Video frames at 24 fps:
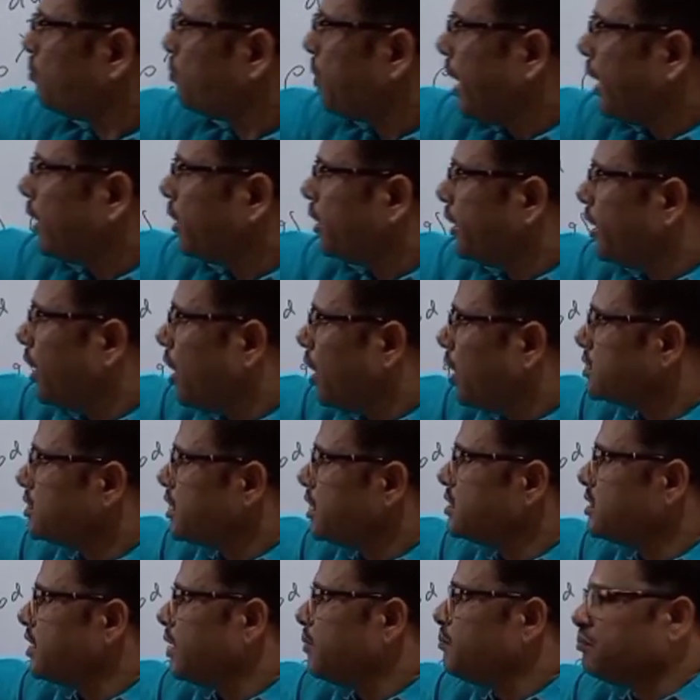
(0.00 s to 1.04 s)
pancreas
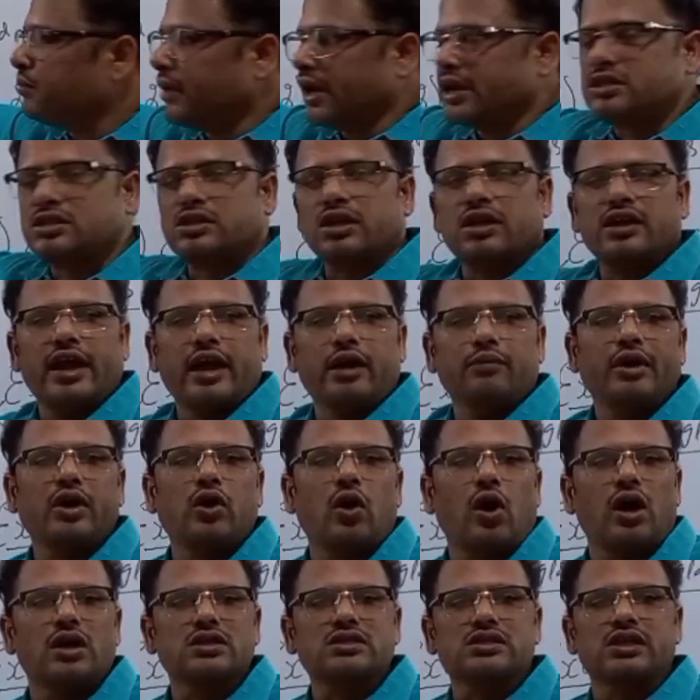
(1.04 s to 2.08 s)
is a mixed gland
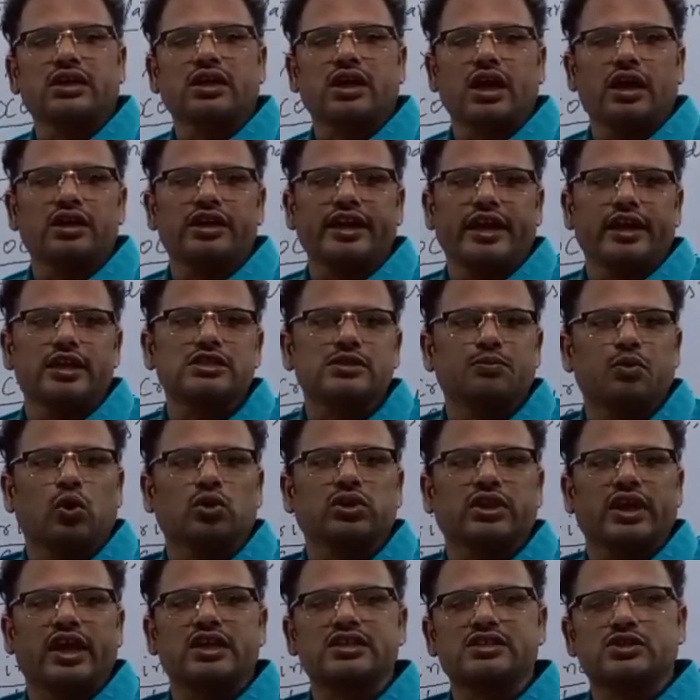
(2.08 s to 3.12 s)
because it contains
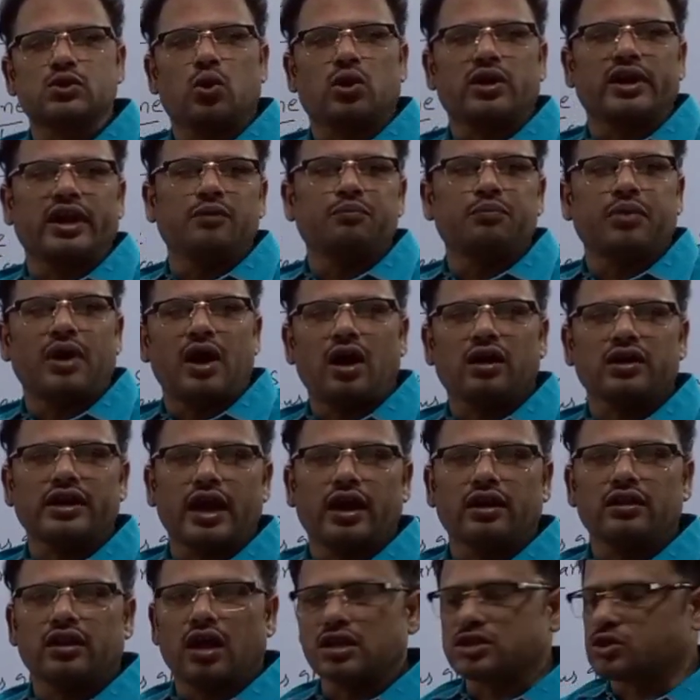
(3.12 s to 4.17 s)
both exocrine part
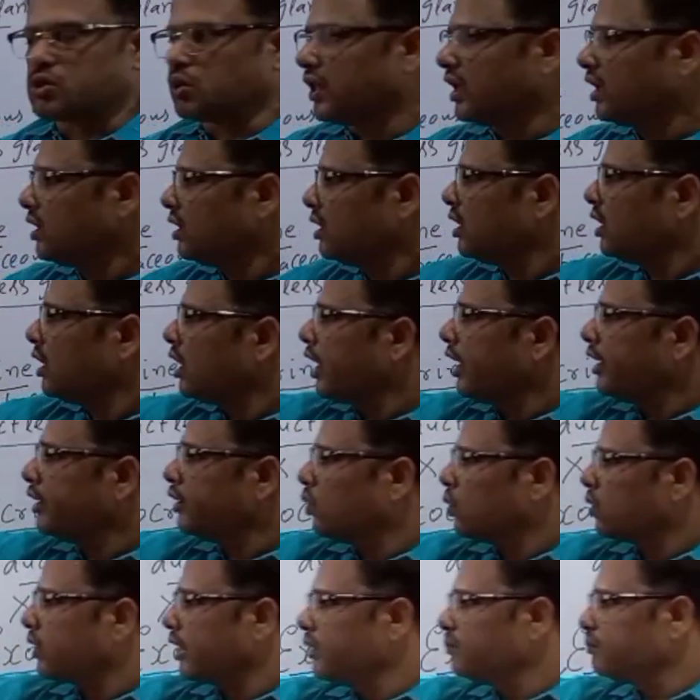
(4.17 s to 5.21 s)
and also the
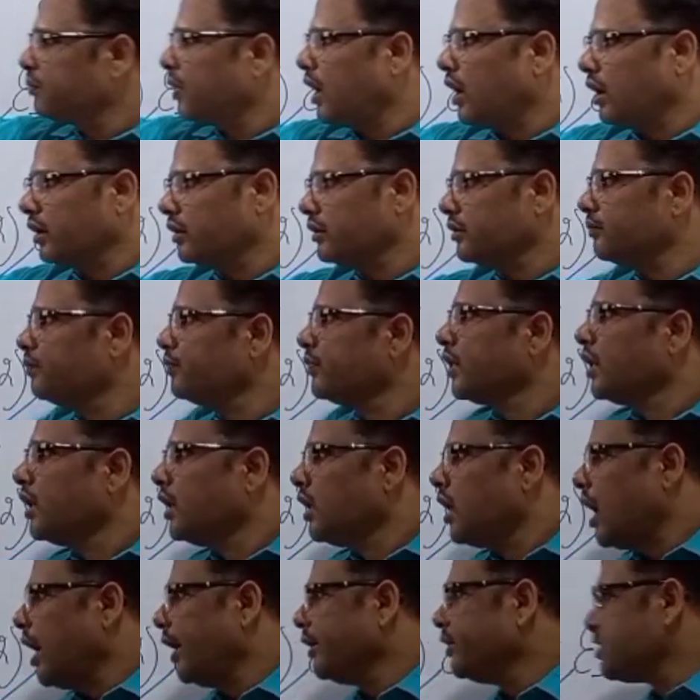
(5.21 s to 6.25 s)
endocrine part.
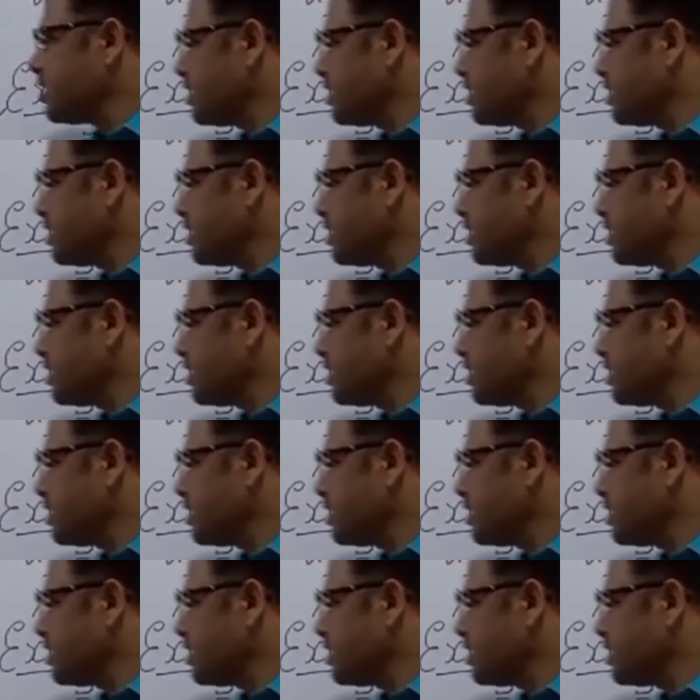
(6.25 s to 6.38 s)
And